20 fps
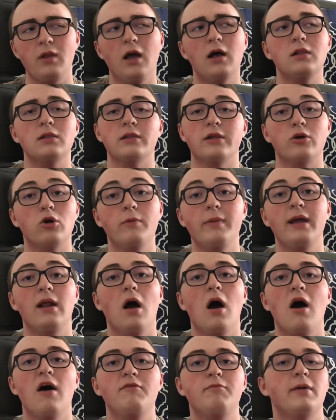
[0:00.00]
a little bit
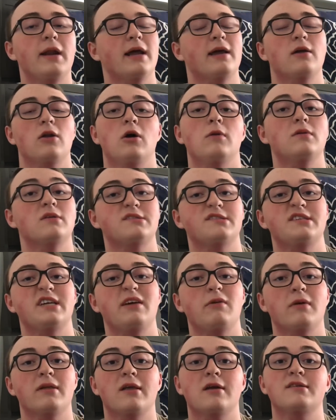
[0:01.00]
off, but I could almost
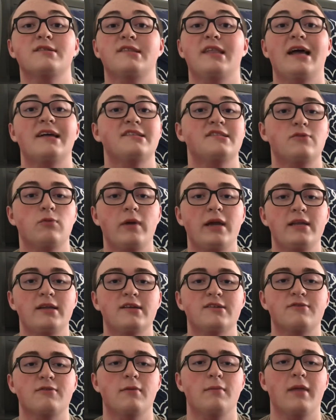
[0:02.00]
see where there's that
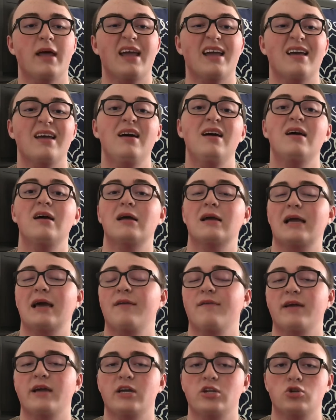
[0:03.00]
sweetness from like kind
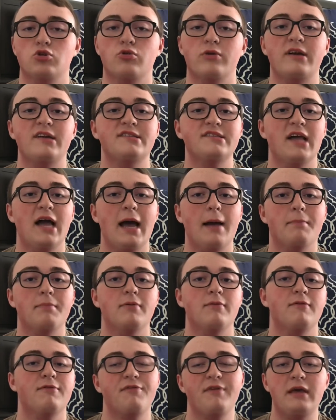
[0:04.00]
of like a tree sap
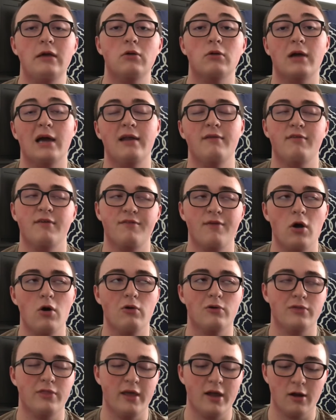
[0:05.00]
feel kind of
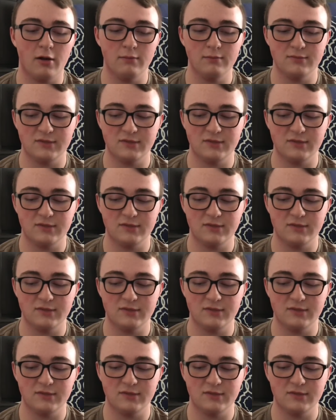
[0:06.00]
evoked there.